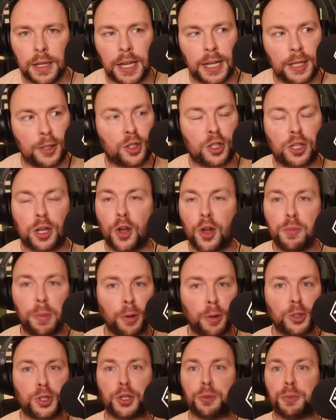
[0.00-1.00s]
In slow
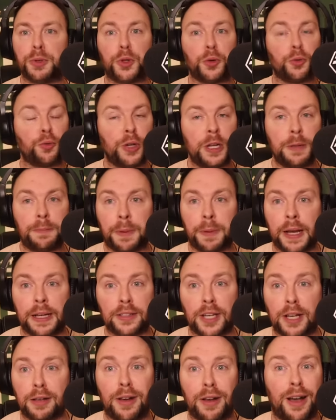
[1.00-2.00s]
motion with the
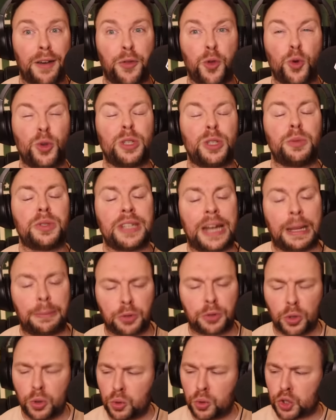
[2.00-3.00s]
replays, I thought it was an
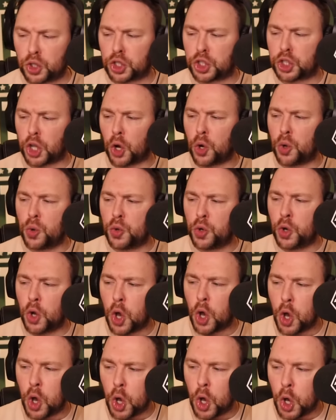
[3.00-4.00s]
absolute
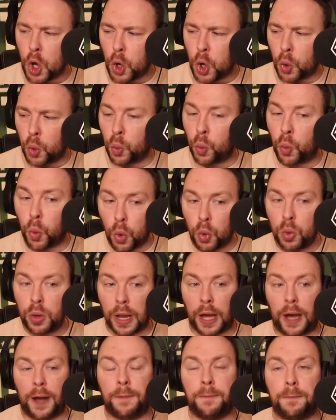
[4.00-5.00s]
stone
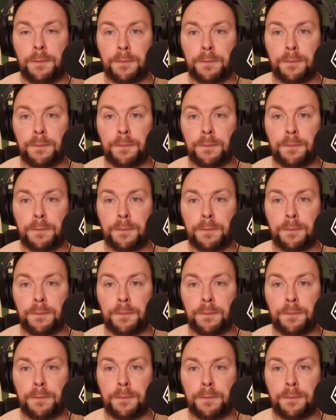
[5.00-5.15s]
waller.